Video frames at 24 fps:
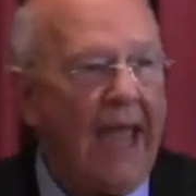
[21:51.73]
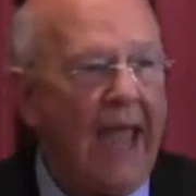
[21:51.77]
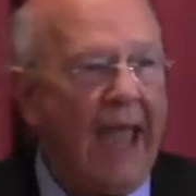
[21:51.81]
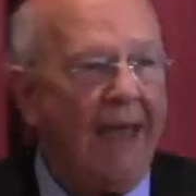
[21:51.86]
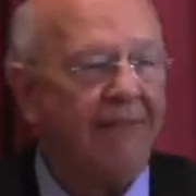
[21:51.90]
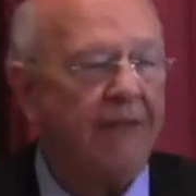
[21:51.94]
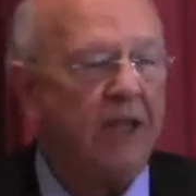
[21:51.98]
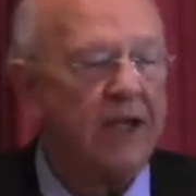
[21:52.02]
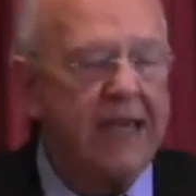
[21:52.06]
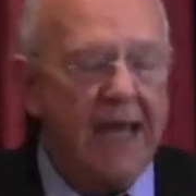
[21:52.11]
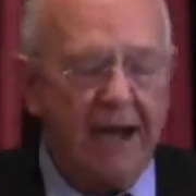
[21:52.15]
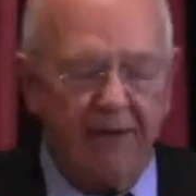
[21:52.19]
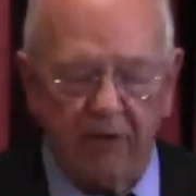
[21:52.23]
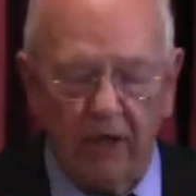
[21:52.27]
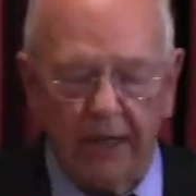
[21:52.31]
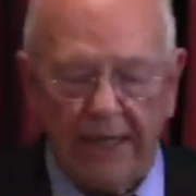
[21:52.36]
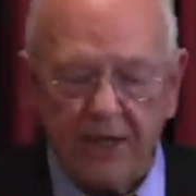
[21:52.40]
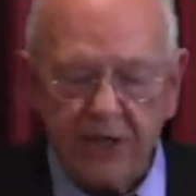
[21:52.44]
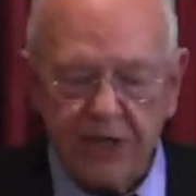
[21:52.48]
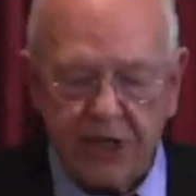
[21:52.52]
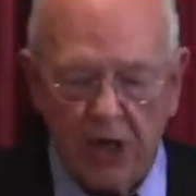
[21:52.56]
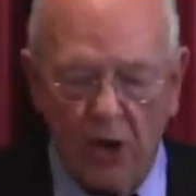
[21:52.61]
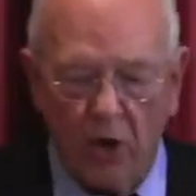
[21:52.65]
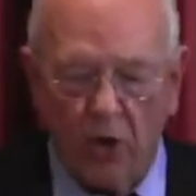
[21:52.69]
And the devil
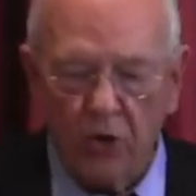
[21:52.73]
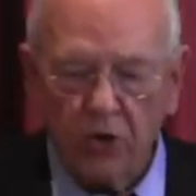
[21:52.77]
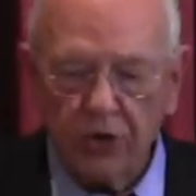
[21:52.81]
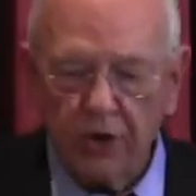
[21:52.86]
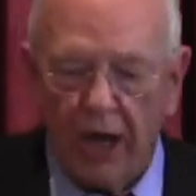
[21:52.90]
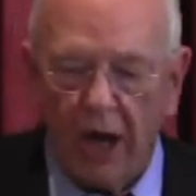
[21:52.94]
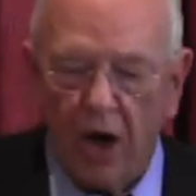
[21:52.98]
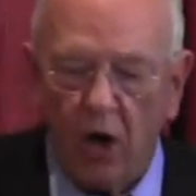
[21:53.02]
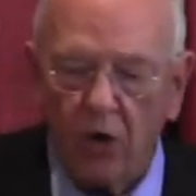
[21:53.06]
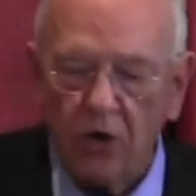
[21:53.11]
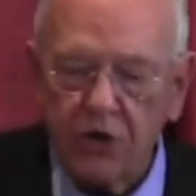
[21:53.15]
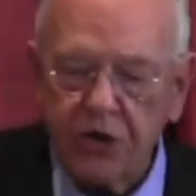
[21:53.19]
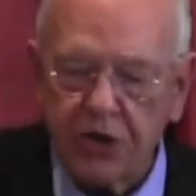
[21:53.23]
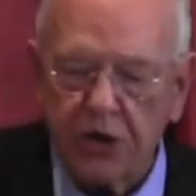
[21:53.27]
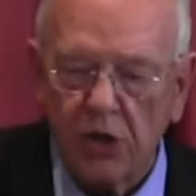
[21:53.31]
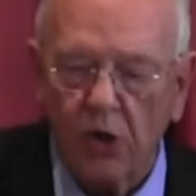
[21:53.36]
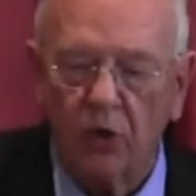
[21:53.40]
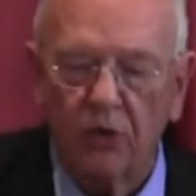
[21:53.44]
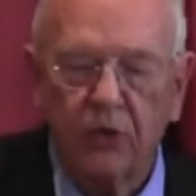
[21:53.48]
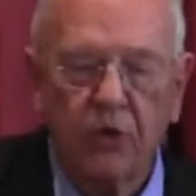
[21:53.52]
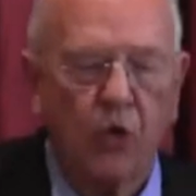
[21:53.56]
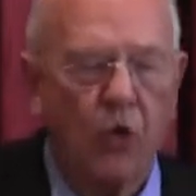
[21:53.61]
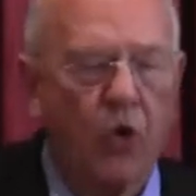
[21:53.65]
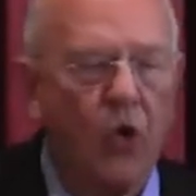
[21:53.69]
let so uh,
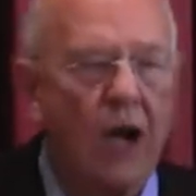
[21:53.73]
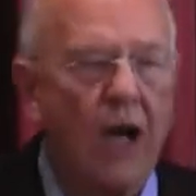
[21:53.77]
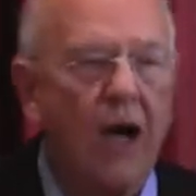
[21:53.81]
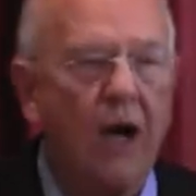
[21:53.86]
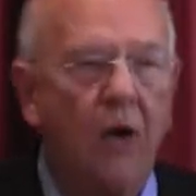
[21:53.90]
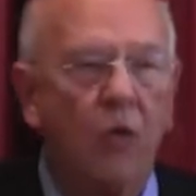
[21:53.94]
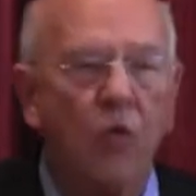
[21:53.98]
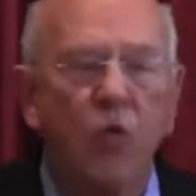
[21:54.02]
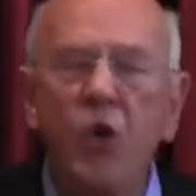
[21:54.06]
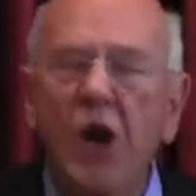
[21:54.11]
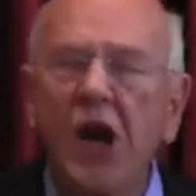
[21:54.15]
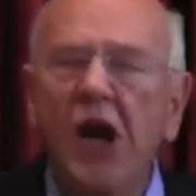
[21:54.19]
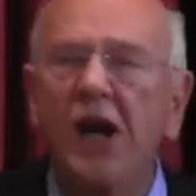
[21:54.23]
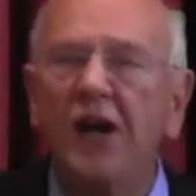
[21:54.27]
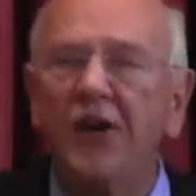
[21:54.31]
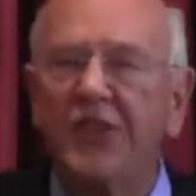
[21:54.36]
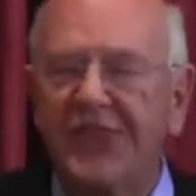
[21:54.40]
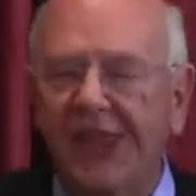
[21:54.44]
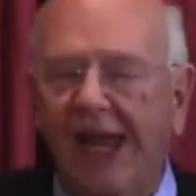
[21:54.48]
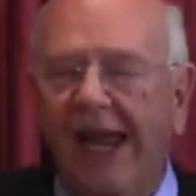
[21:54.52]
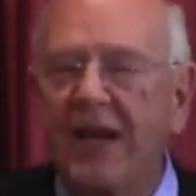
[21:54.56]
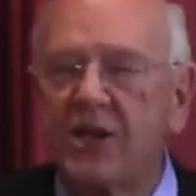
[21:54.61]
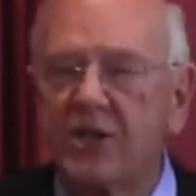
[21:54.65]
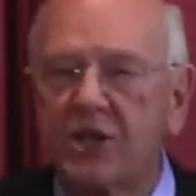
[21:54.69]
so uh,
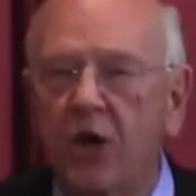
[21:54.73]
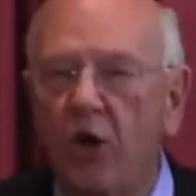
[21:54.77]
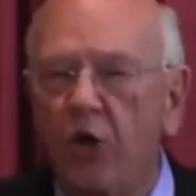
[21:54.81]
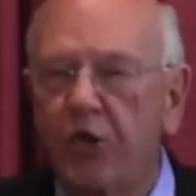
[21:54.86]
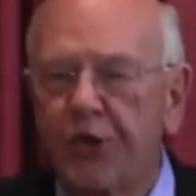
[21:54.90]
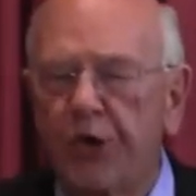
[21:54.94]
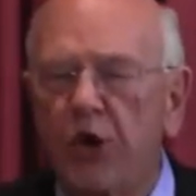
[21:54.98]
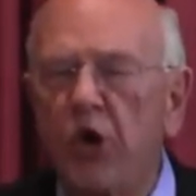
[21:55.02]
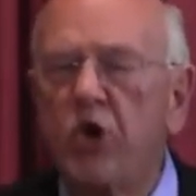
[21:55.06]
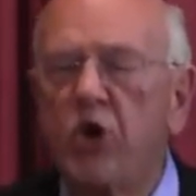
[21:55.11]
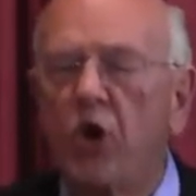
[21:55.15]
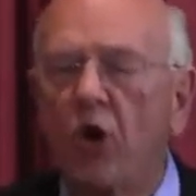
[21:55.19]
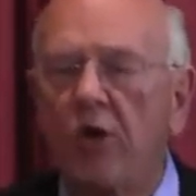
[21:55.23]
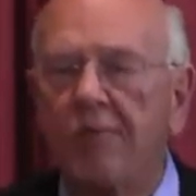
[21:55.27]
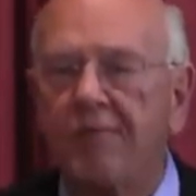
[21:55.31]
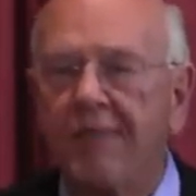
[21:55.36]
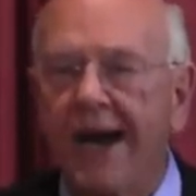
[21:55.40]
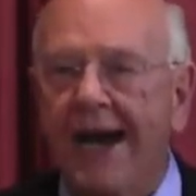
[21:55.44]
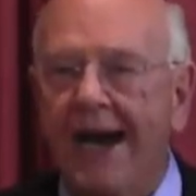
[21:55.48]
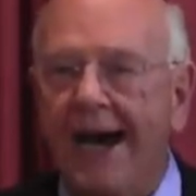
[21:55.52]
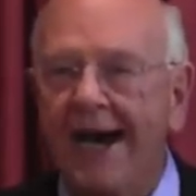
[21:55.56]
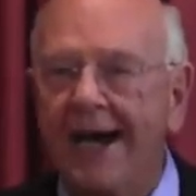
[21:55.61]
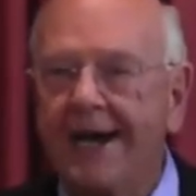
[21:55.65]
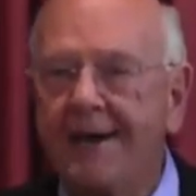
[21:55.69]
weird things go through
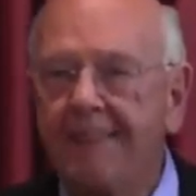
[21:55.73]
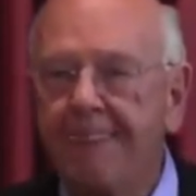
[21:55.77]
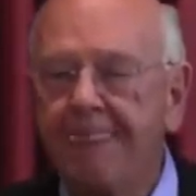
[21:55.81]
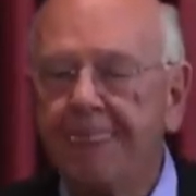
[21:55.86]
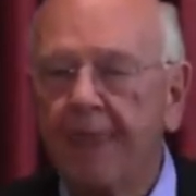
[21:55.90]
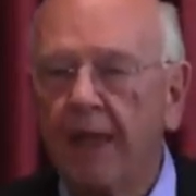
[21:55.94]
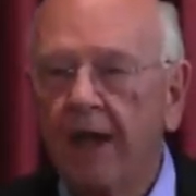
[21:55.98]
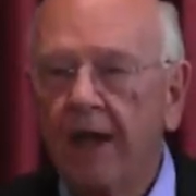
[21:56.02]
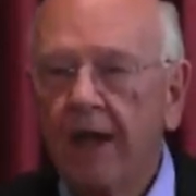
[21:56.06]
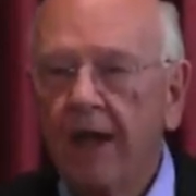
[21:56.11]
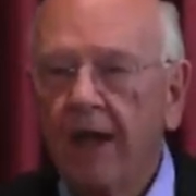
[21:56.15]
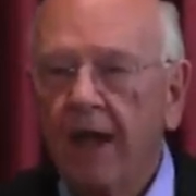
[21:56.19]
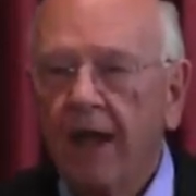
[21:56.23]
your mind.